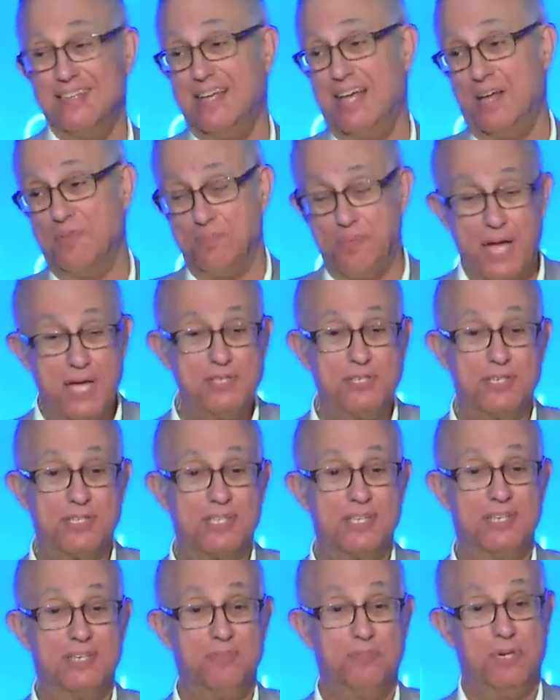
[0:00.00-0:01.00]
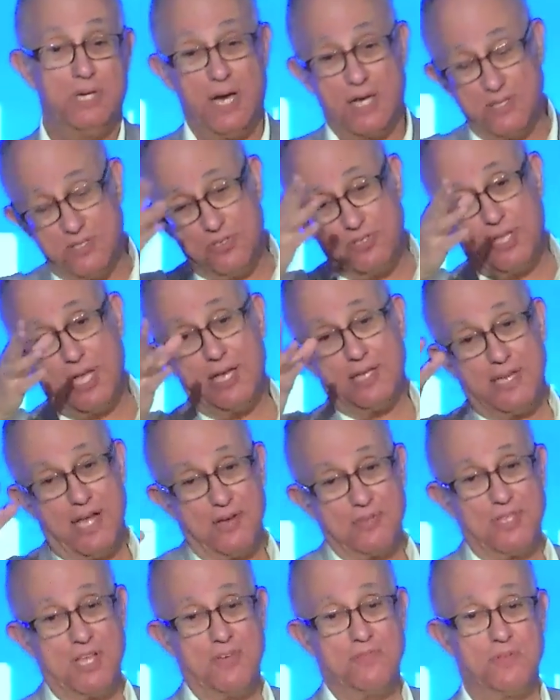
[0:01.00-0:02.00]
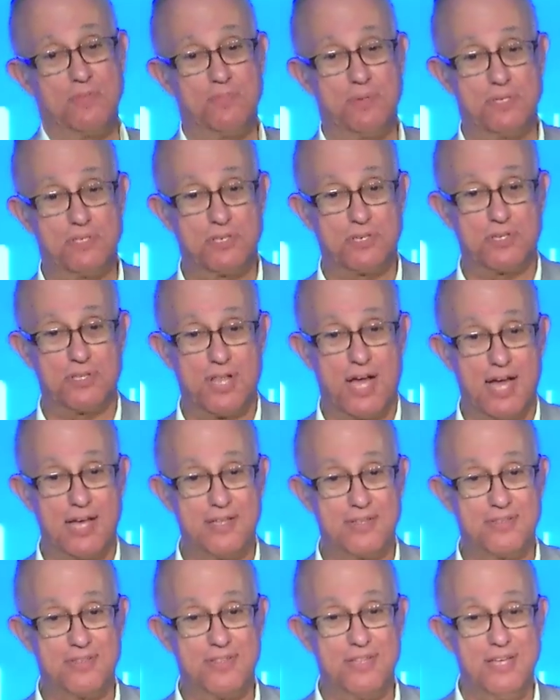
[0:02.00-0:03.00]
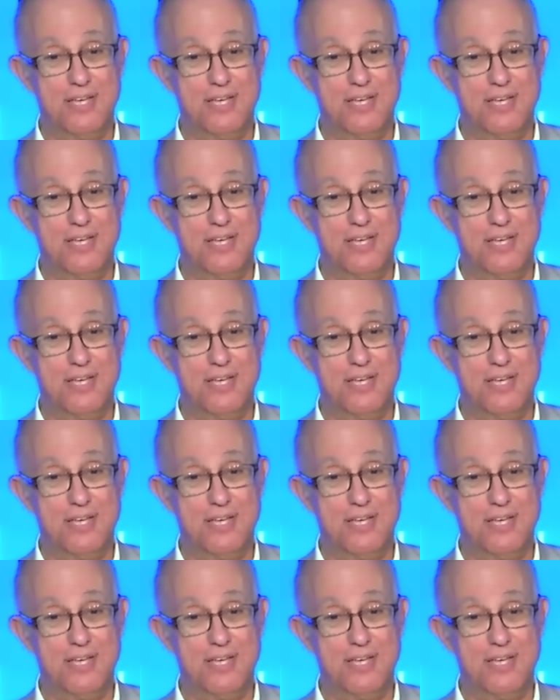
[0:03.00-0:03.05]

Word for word: And basically, we understand how David beats Goliath.